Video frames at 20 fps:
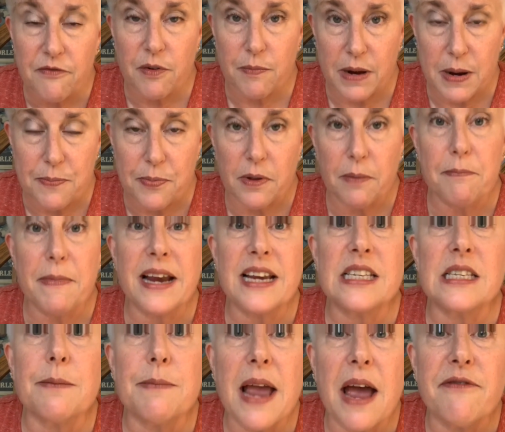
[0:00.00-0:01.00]
people. It makes
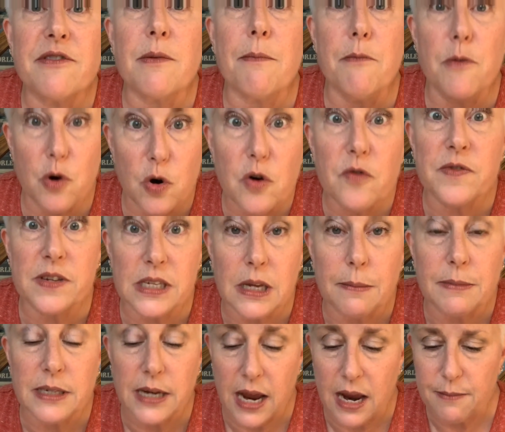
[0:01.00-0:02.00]
them have to move
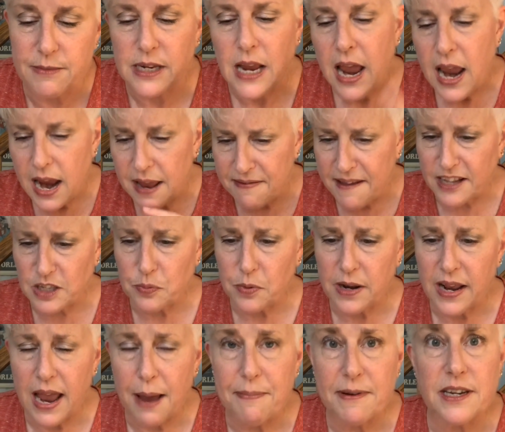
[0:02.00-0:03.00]
sometimes. And that's what
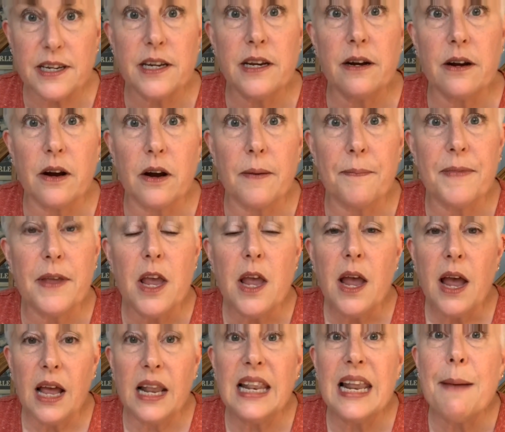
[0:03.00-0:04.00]
happened here.
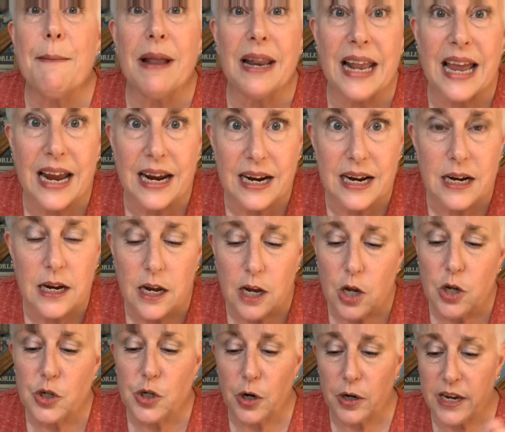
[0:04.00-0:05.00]
Elimelech
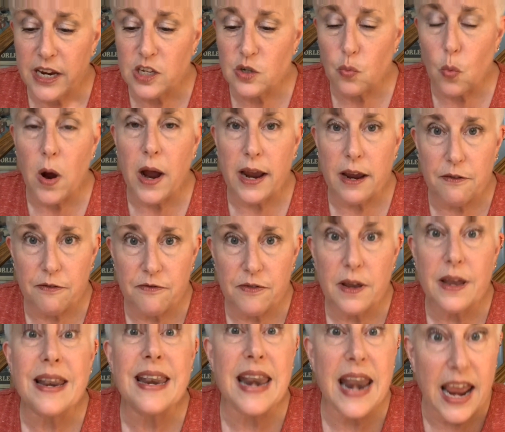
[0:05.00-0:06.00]
took his wife,
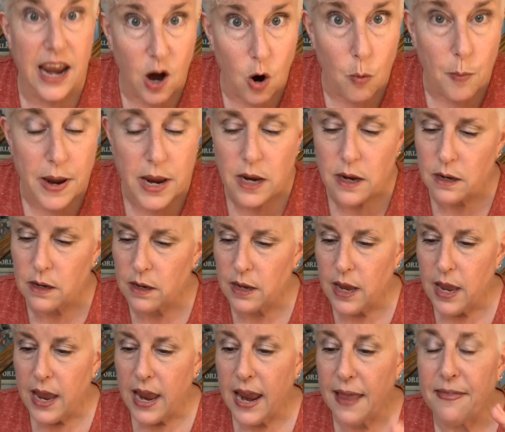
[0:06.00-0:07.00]
Naomi,
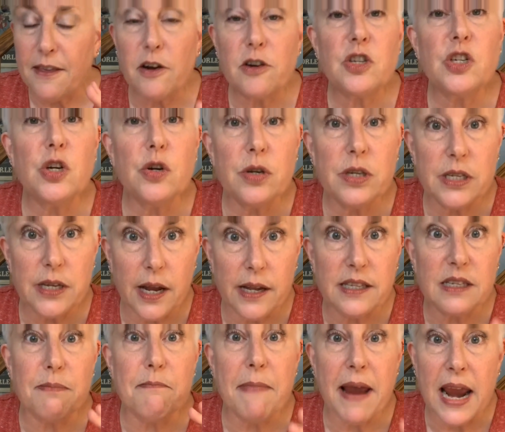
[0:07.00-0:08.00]
and their two sons,
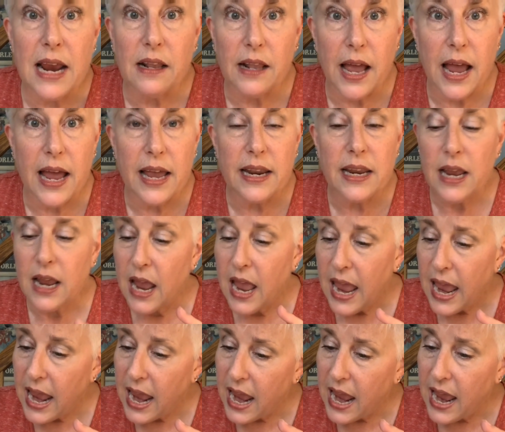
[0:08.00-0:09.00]
Mahlon
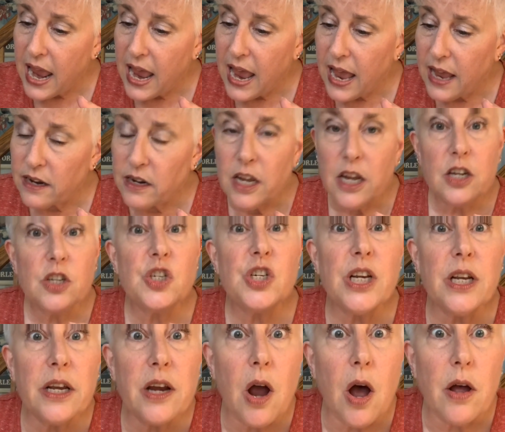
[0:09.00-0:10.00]
and
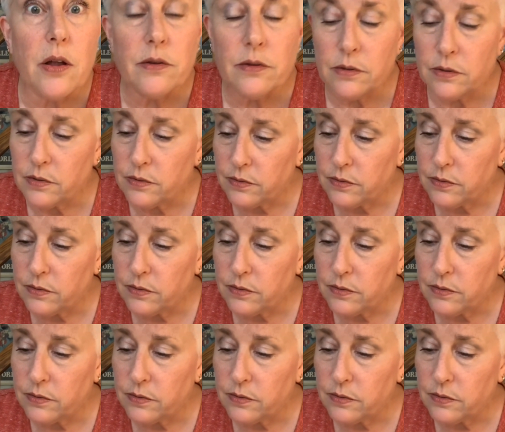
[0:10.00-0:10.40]
Chilion,